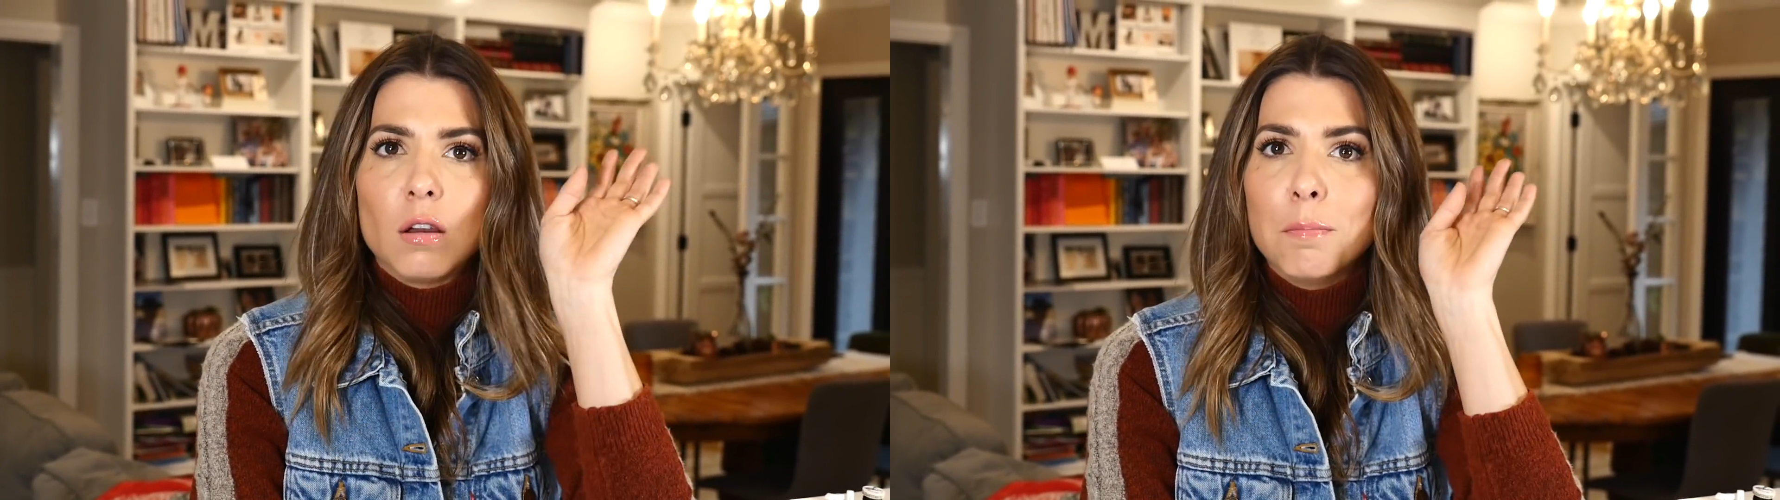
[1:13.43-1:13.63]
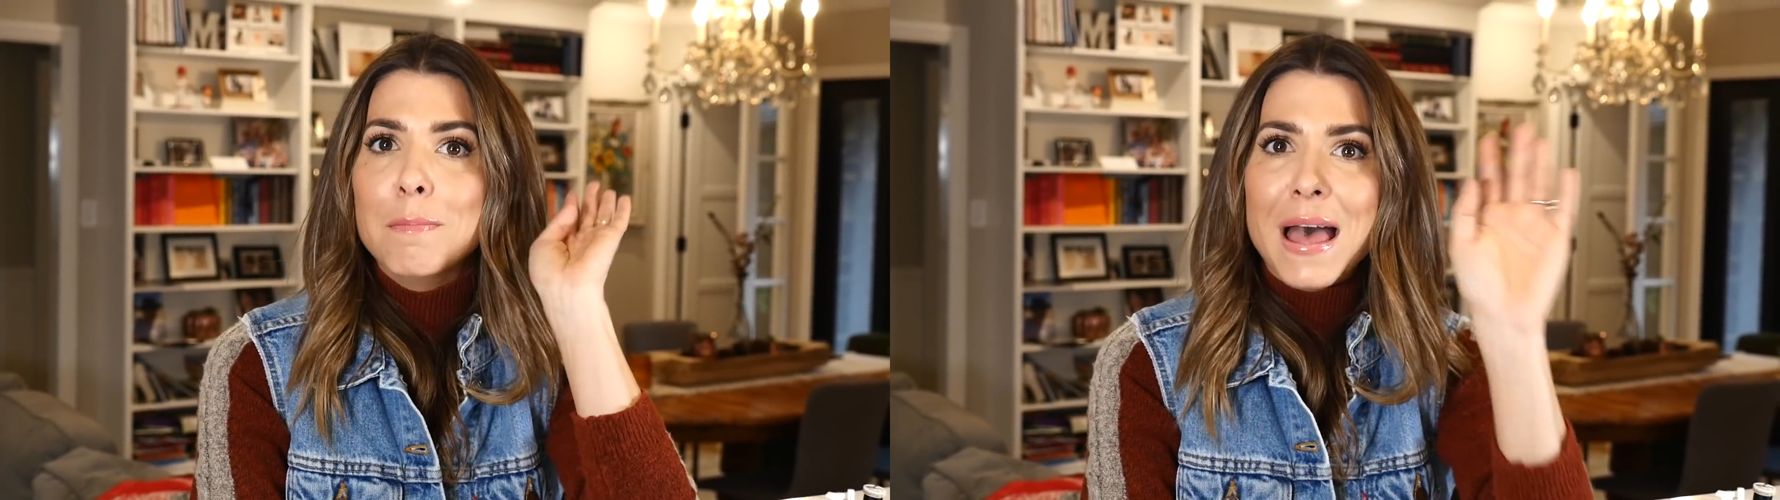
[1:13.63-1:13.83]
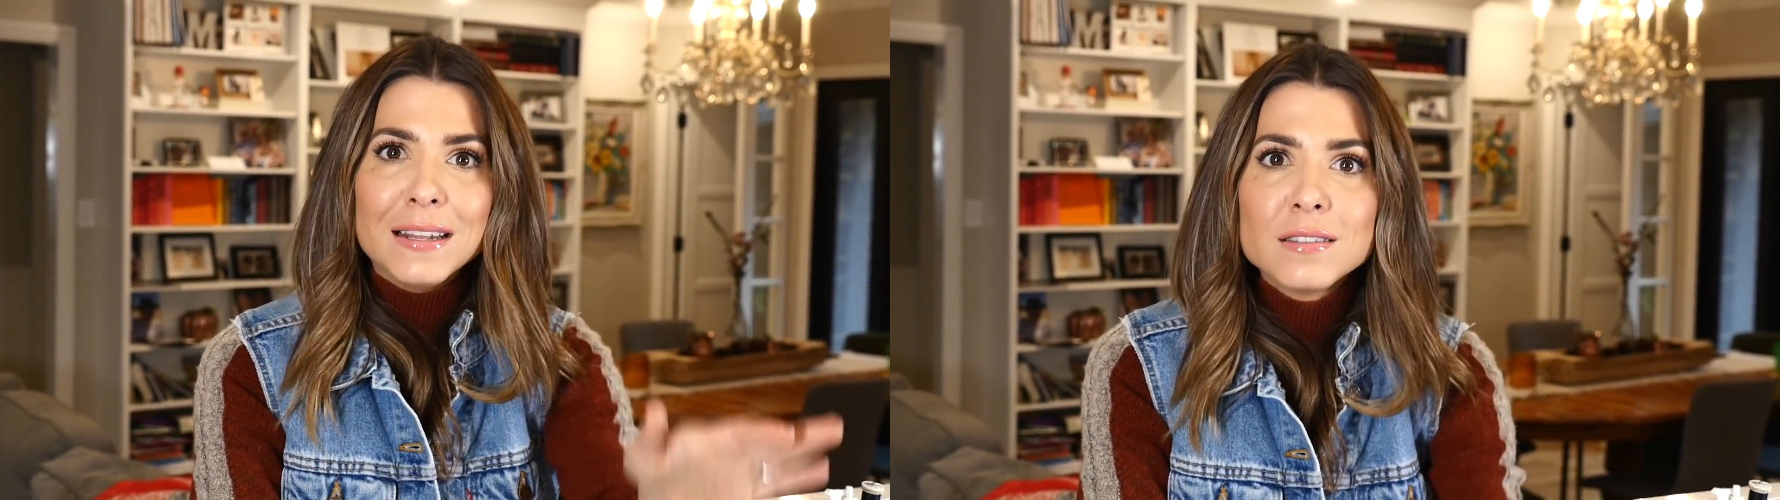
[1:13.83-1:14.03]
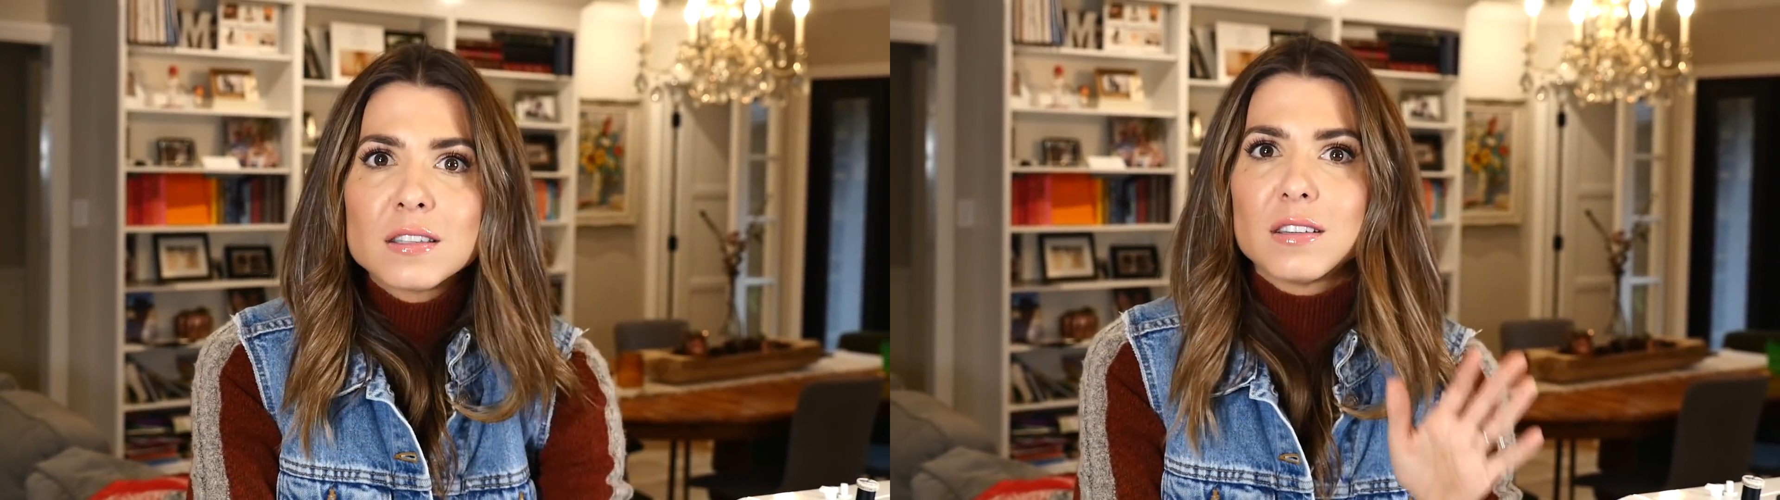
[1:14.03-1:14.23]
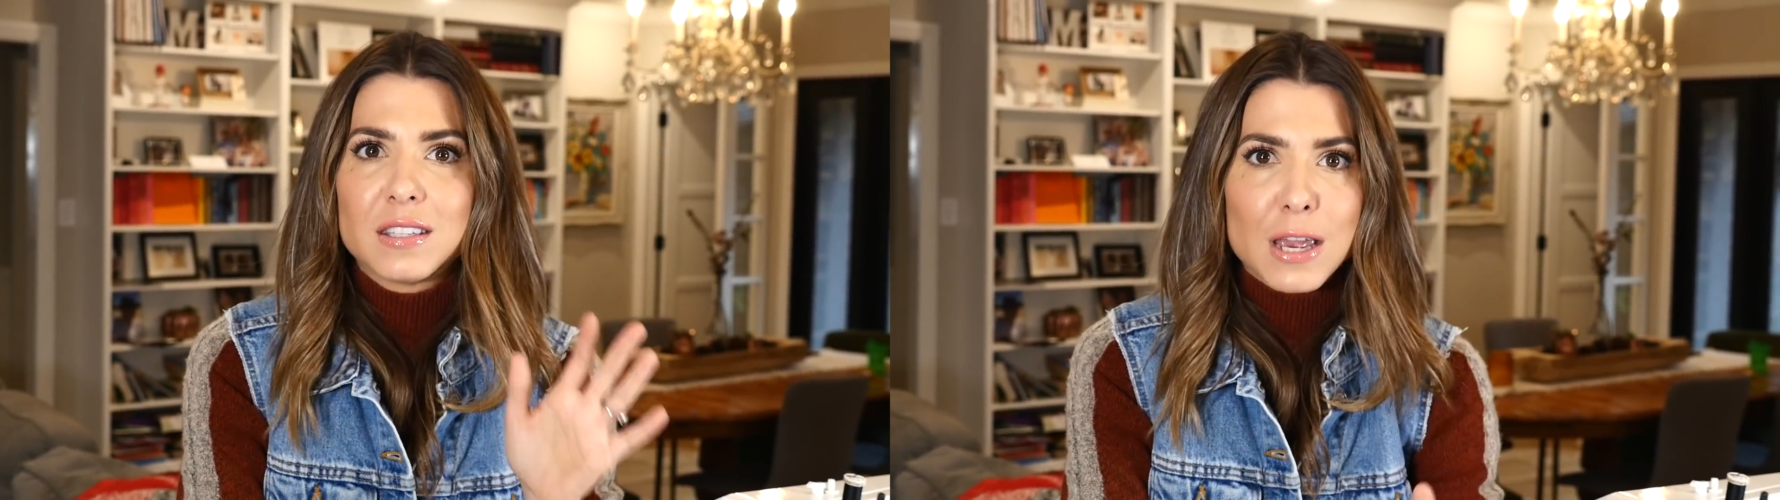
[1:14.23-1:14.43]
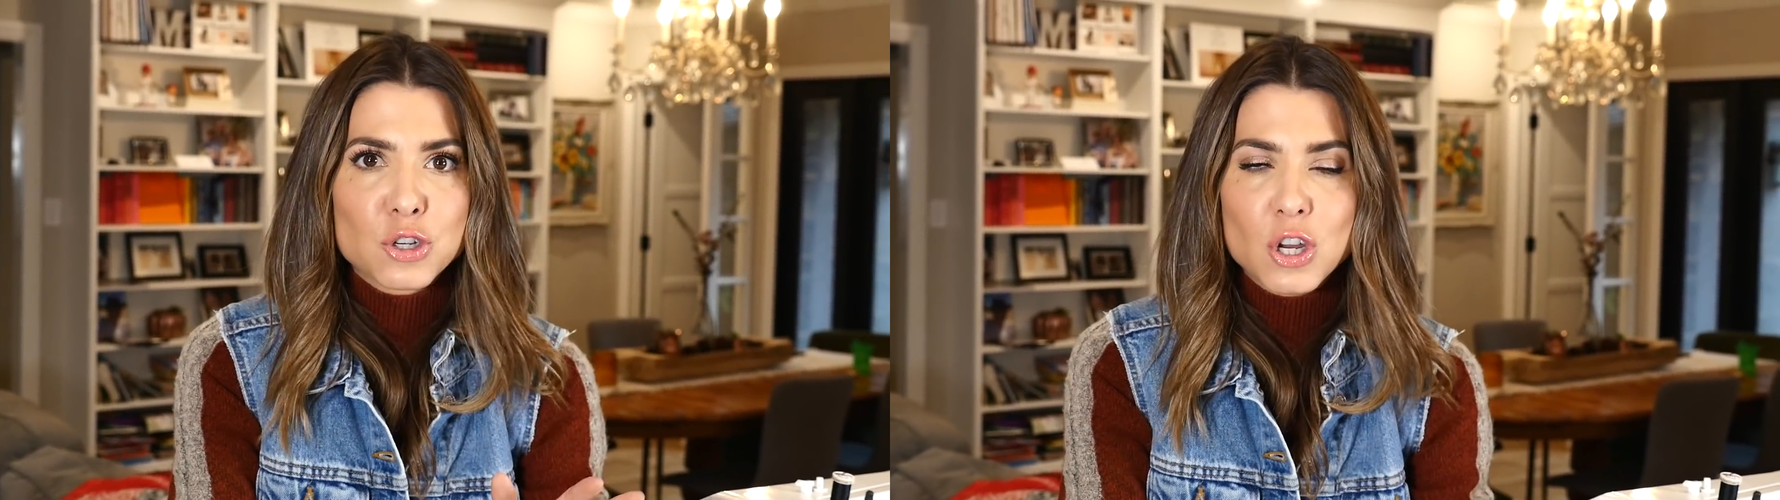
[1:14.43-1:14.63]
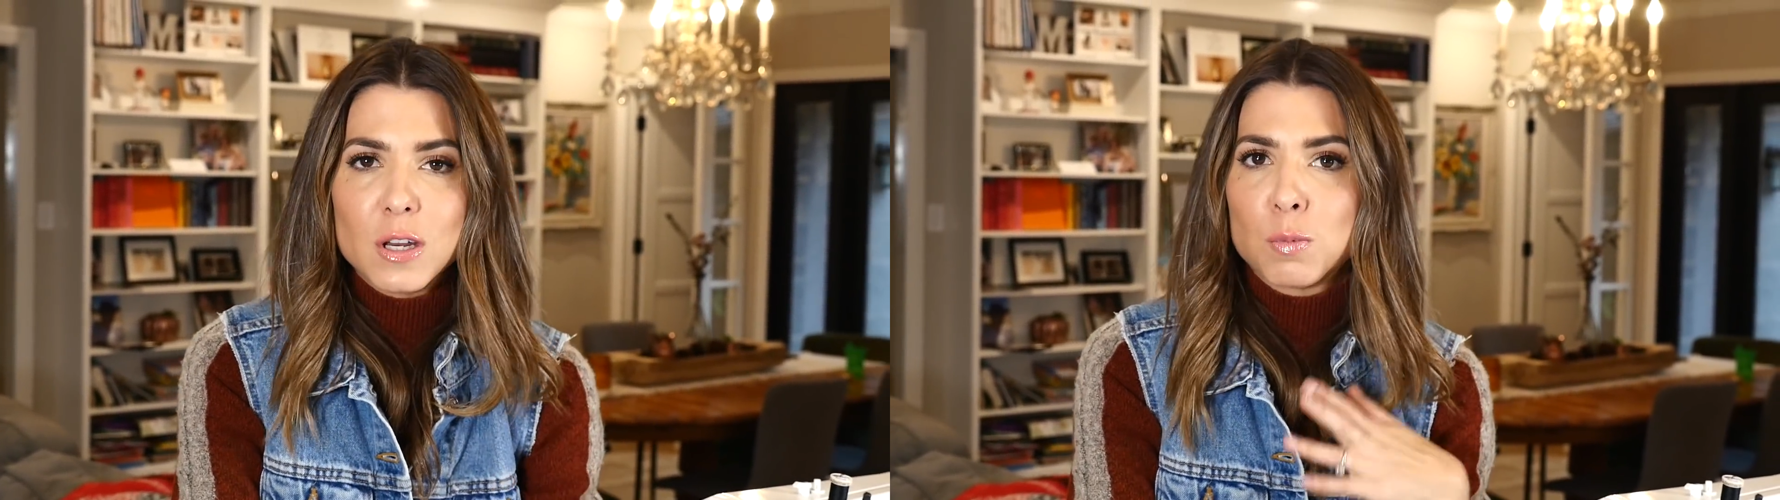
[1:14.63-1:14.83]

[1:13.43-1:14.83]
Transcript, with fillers: Men's section